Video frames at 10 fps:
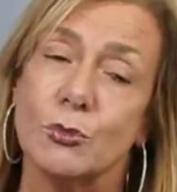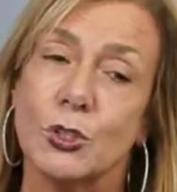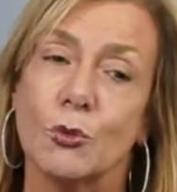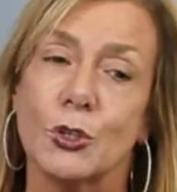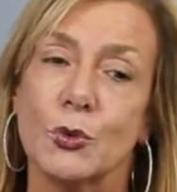
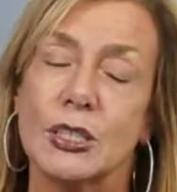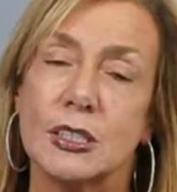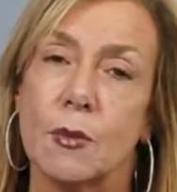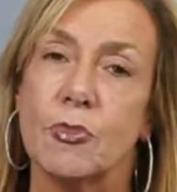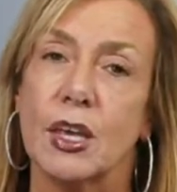So we're doing
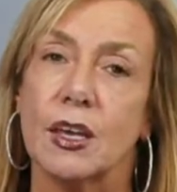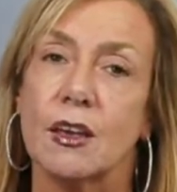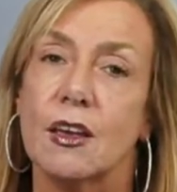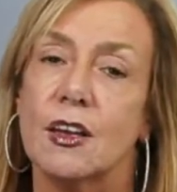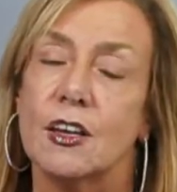
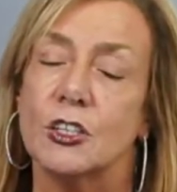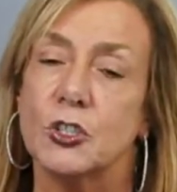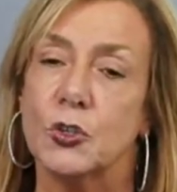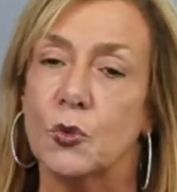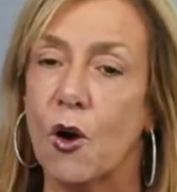something
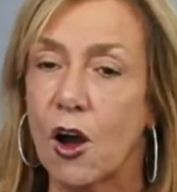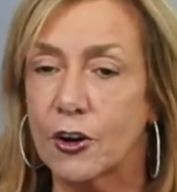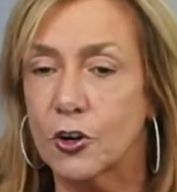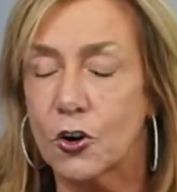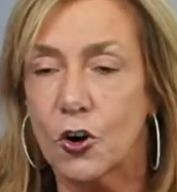to
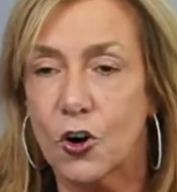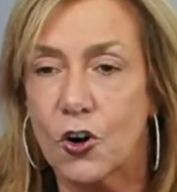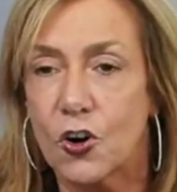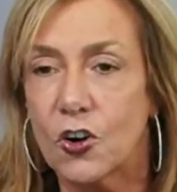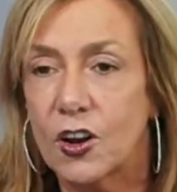honor
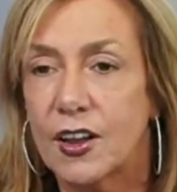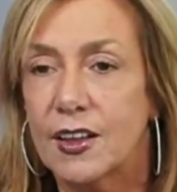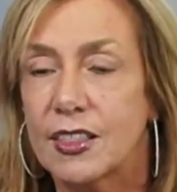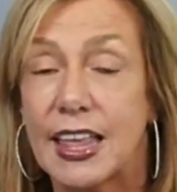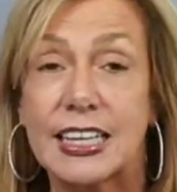her
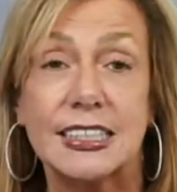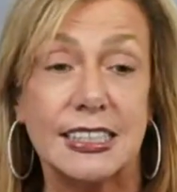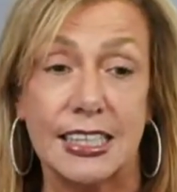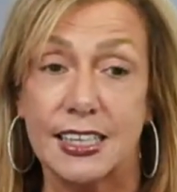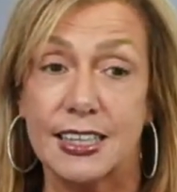
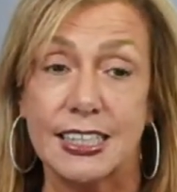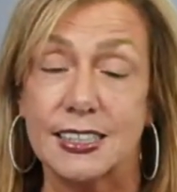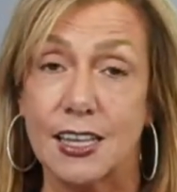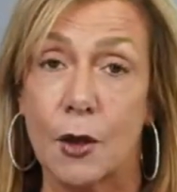legacy this